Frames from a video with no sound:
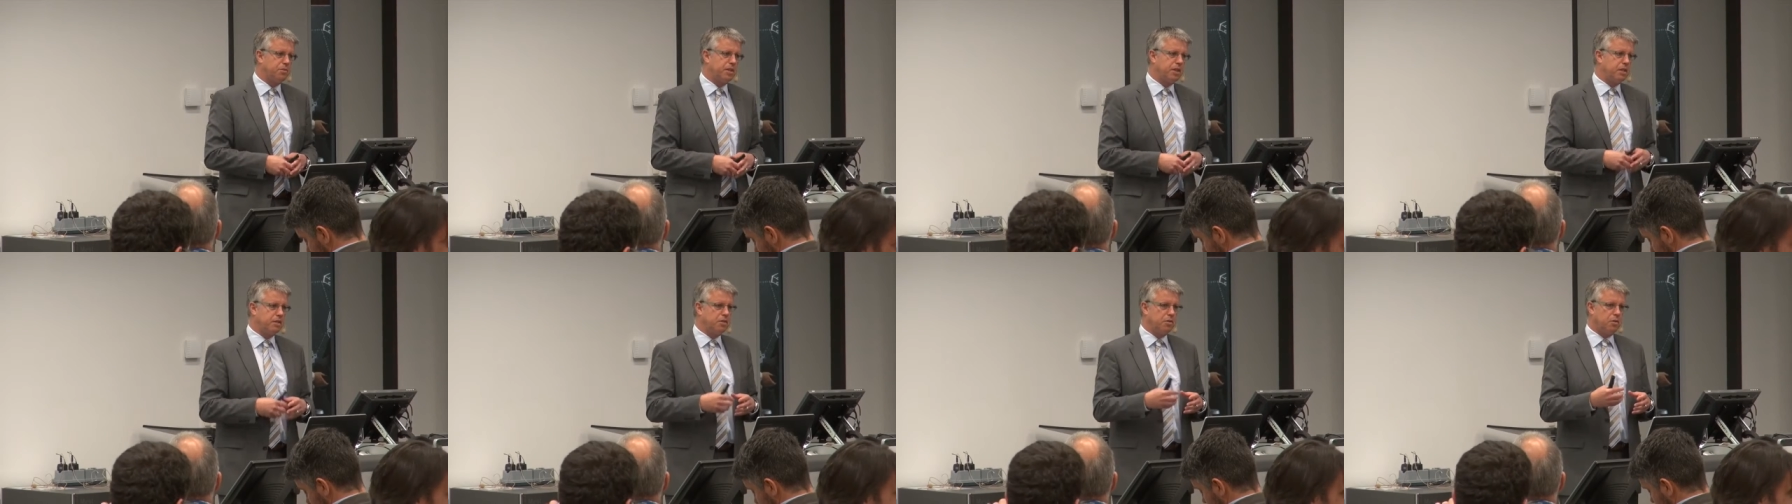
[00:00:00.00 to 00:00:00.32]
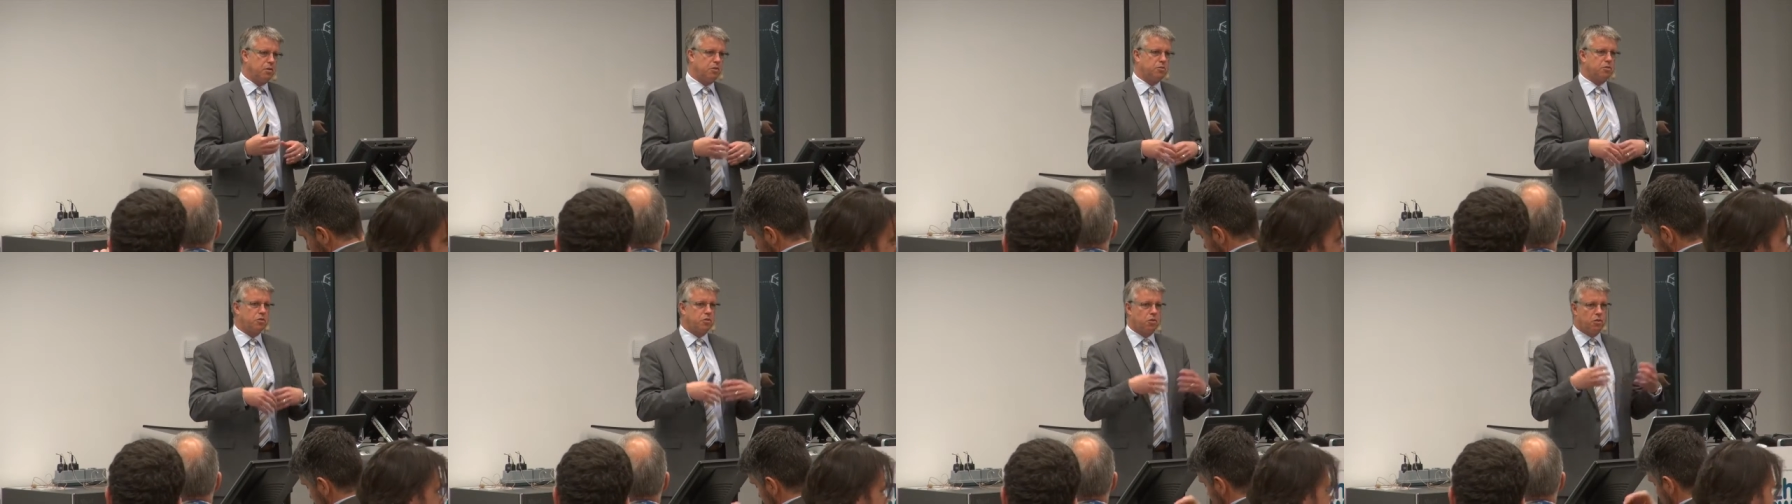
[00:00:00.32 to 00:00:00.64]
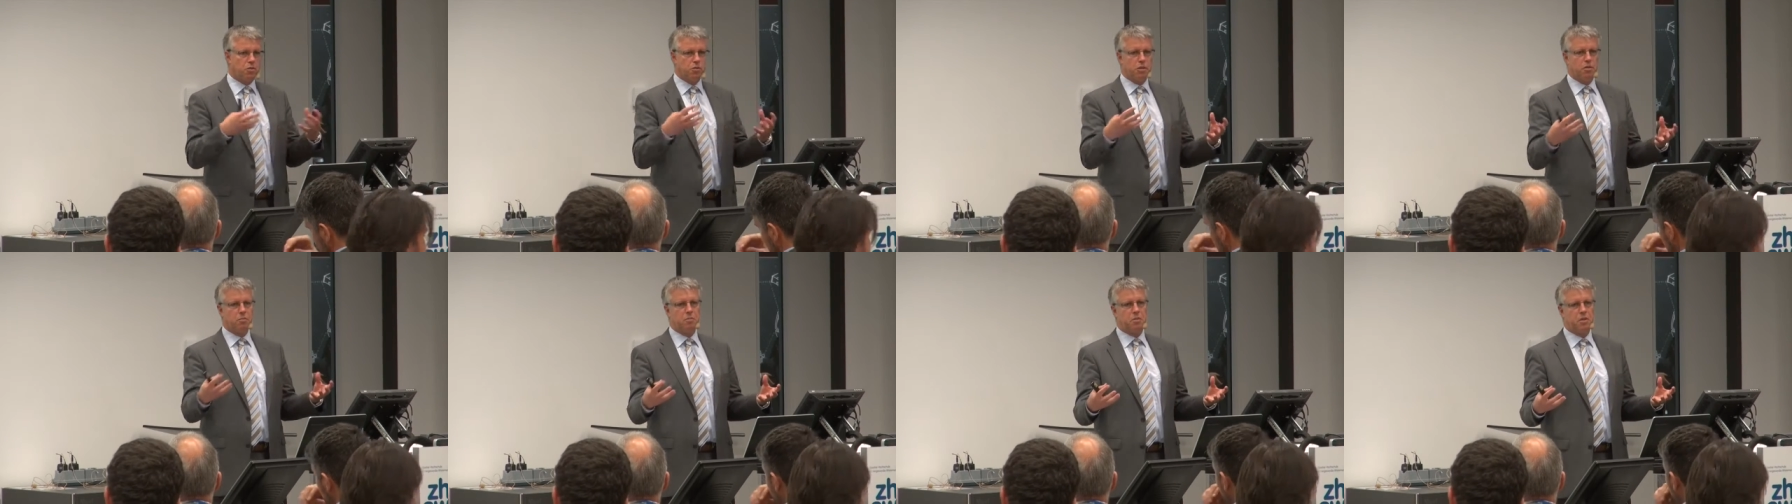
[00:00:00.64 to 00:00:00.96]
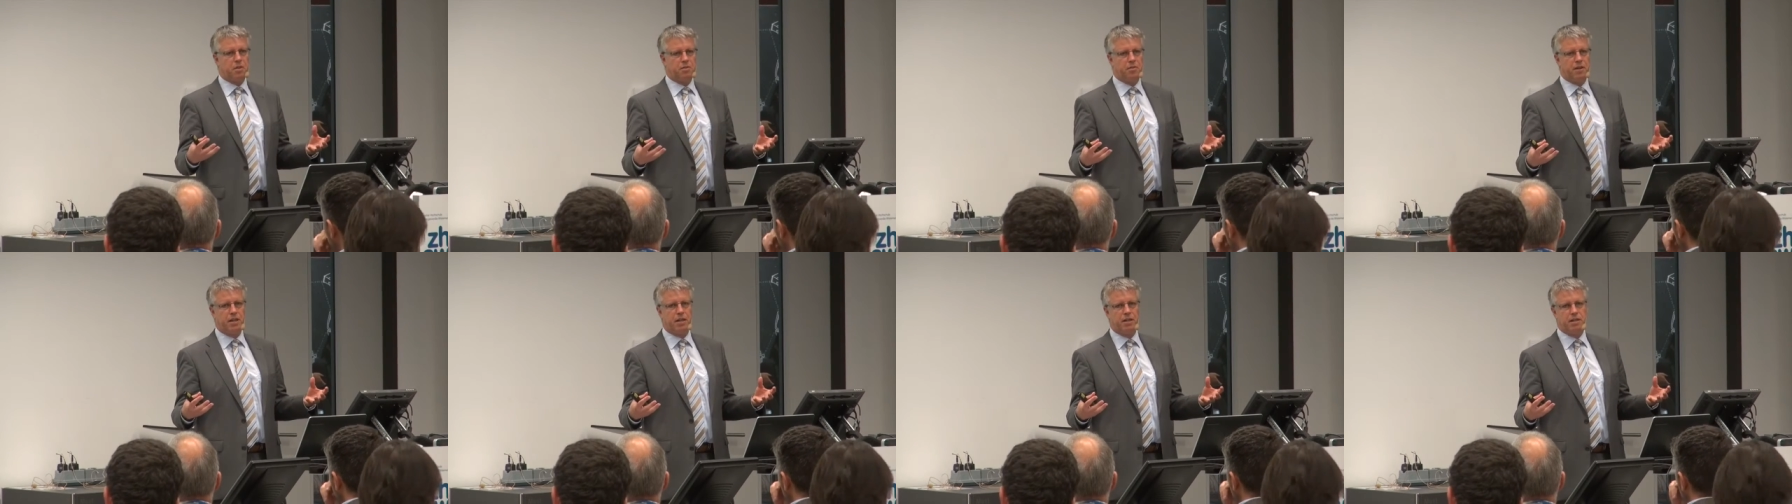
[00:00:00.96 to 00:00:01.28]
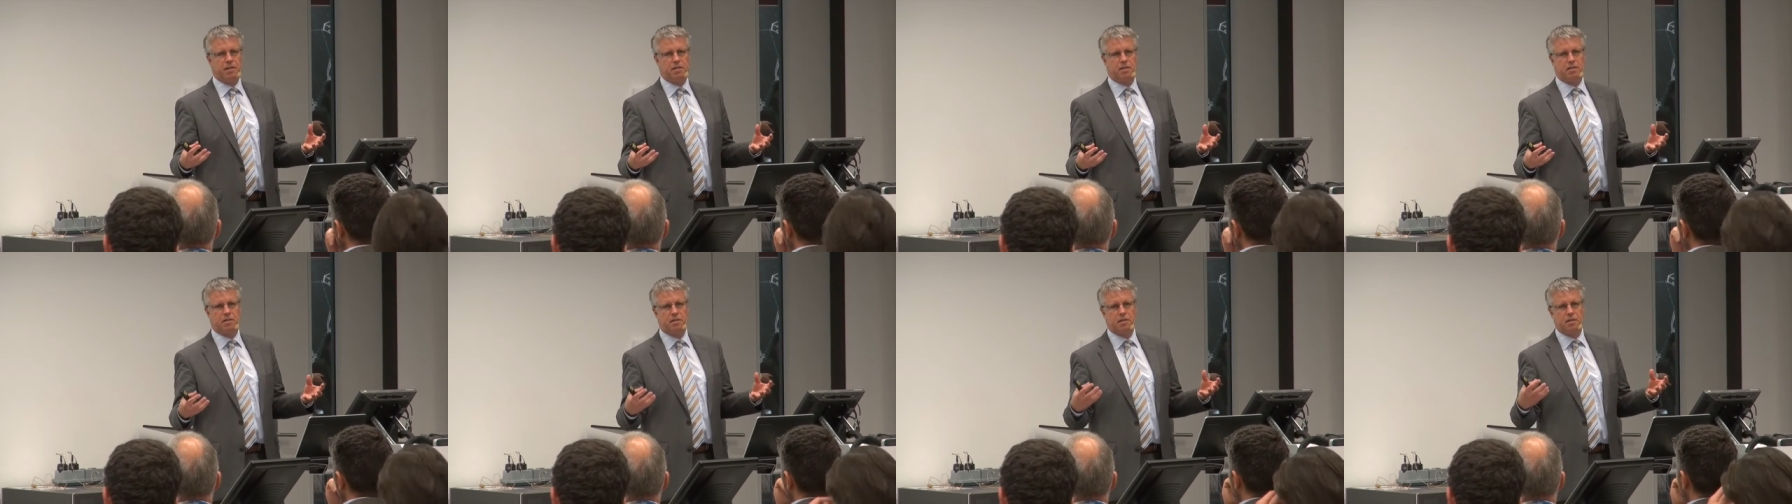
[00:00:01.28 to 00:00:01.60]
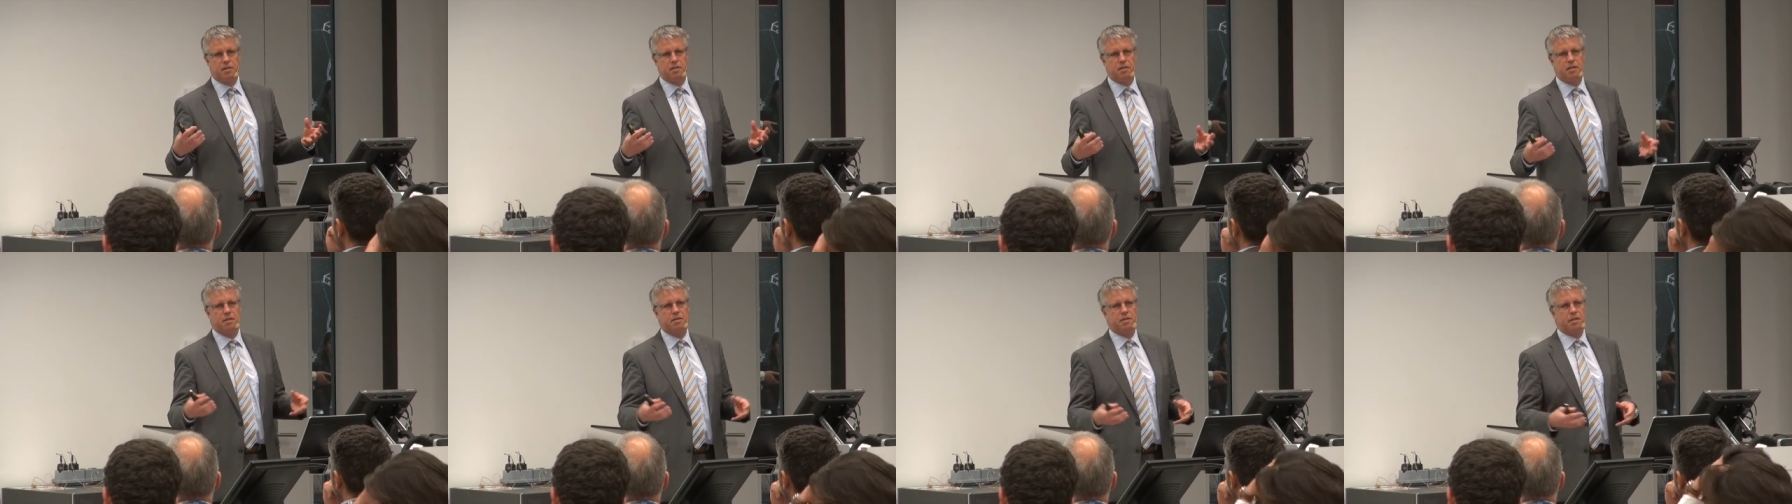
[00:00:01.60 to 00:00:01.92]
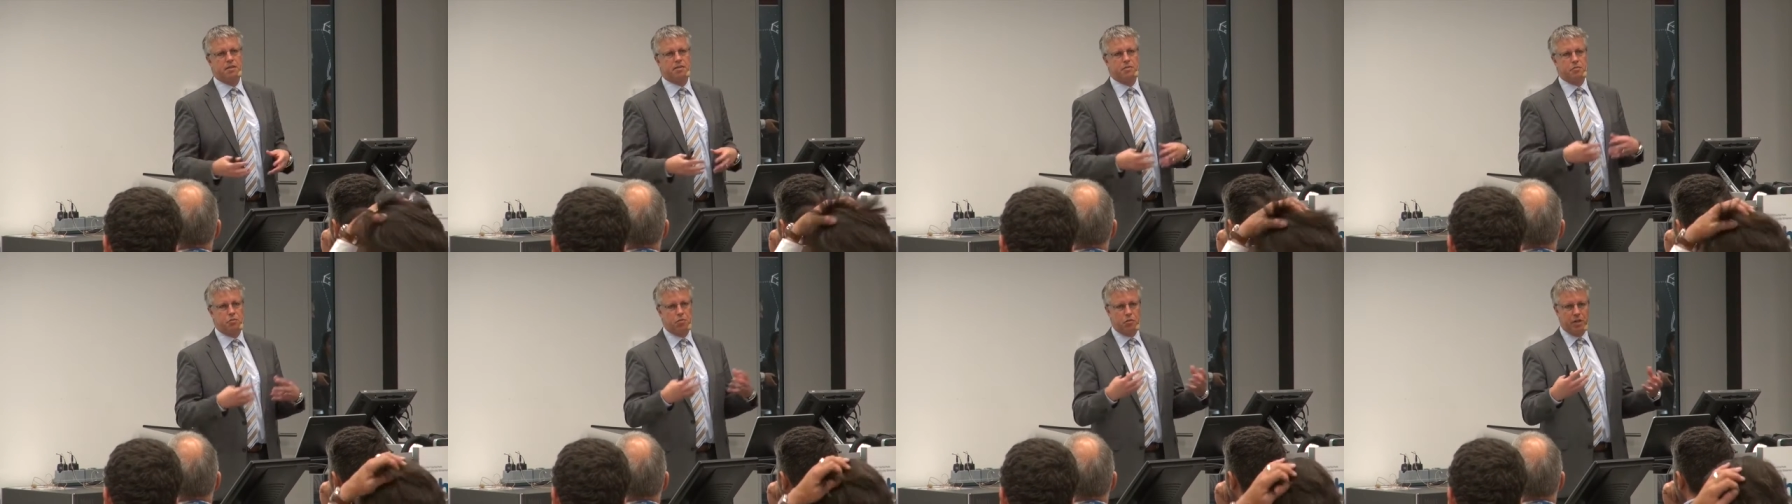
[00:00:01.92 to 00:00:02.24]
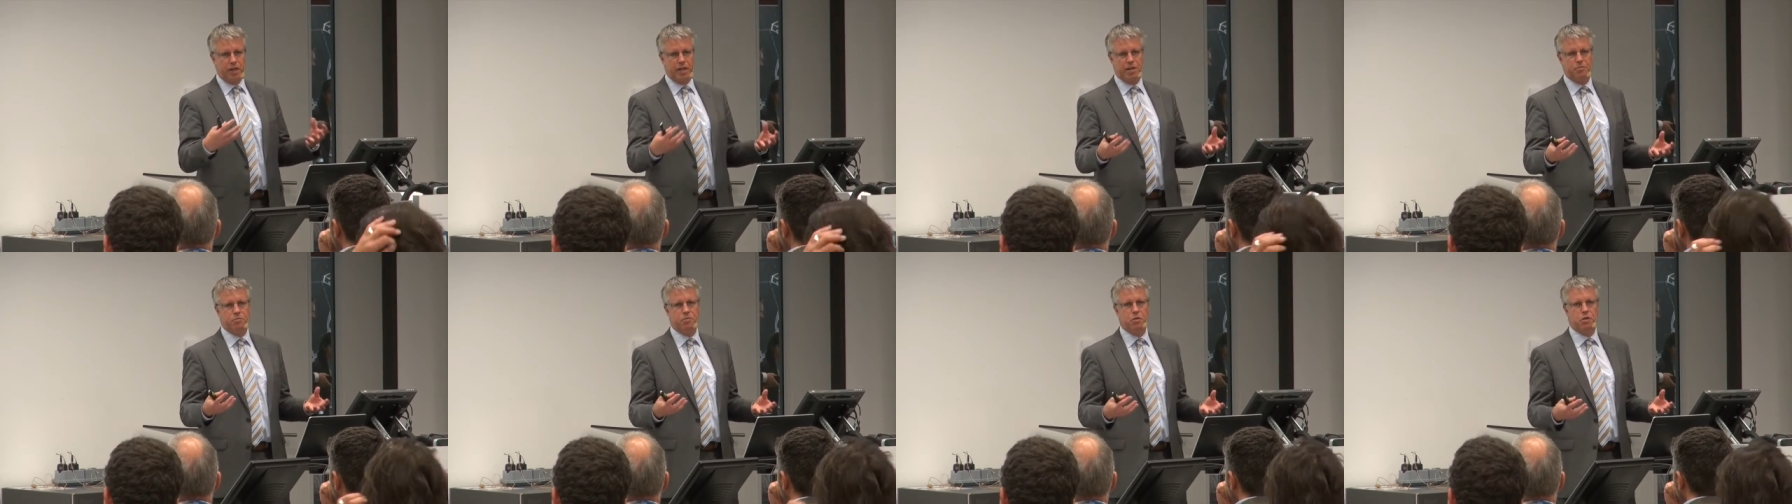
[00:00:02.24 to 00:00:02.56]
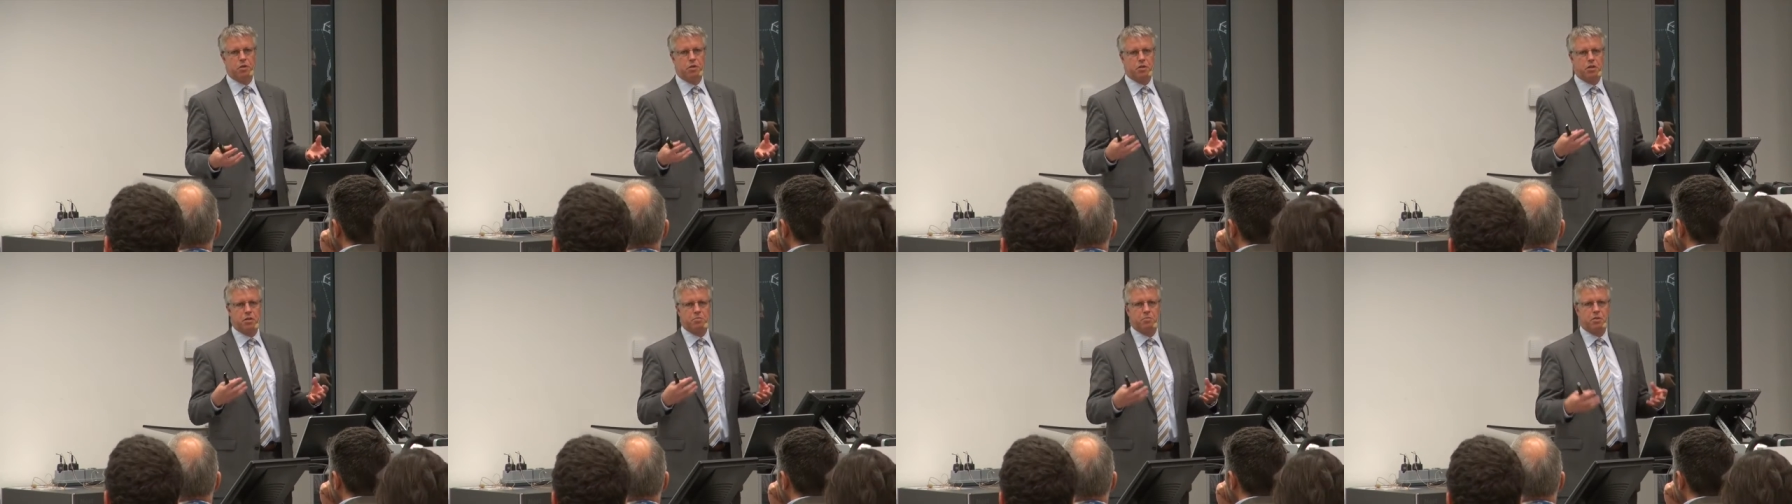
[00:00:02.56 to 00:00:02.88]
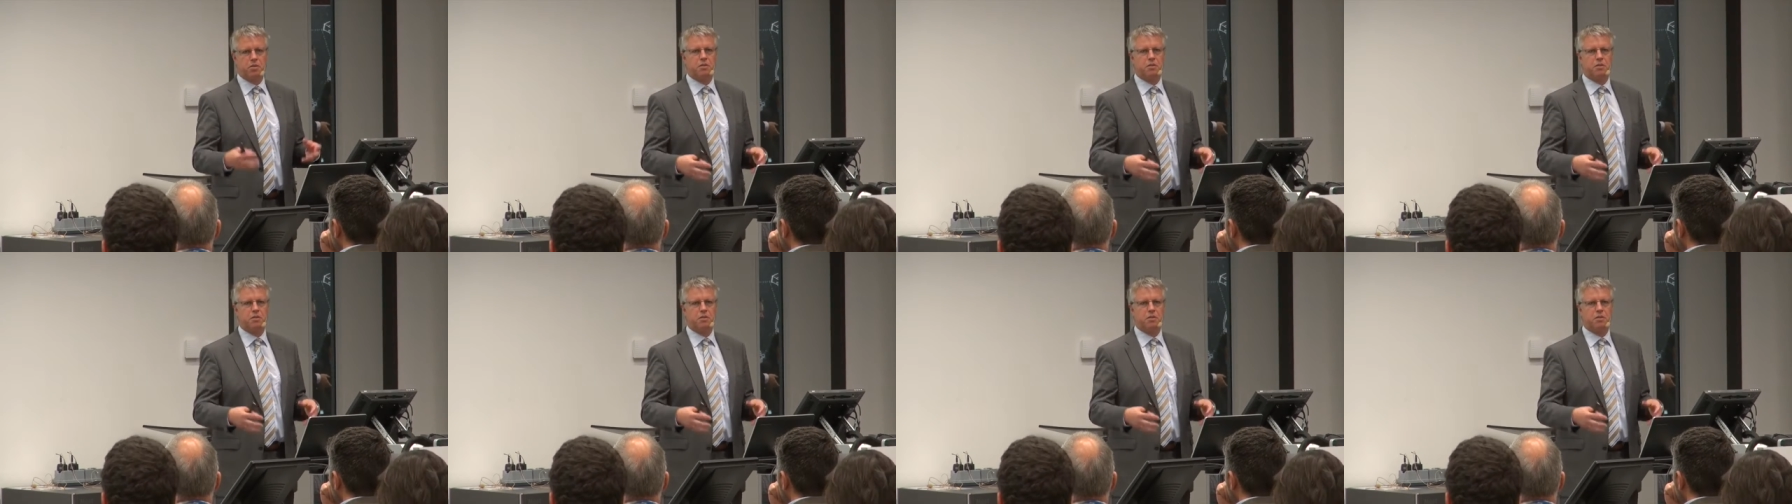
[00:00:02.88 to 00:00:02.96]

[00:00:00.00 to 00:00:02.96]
we can also only provide the framework,